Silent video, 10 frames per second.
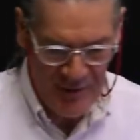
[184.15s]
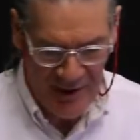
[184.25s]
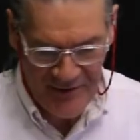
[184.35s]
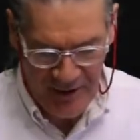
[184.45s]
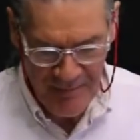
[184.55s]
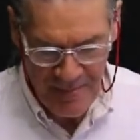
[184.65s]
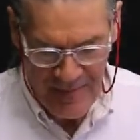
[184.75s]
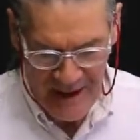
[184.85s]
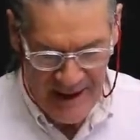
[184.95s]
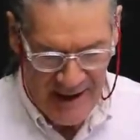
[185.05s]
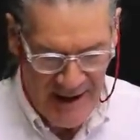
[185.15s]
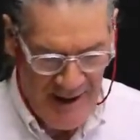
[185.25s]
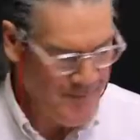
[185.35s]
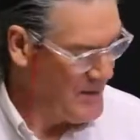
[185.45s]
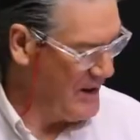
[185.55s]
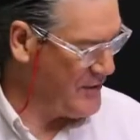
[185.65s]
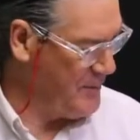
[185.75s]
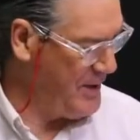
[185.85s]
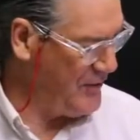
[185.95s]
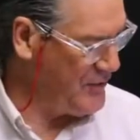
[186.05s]
right there. Uh, it's a
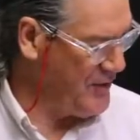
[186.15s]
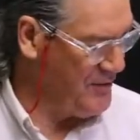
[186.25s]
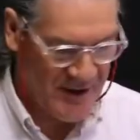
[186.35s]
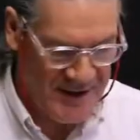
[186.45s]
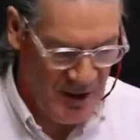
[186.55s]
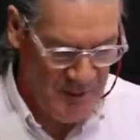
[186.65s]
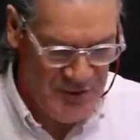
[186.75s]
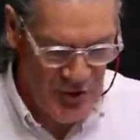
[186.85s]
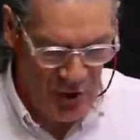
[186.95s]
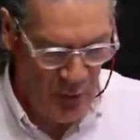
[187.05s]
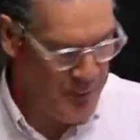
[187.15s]
piece of uh, Kilimanjaro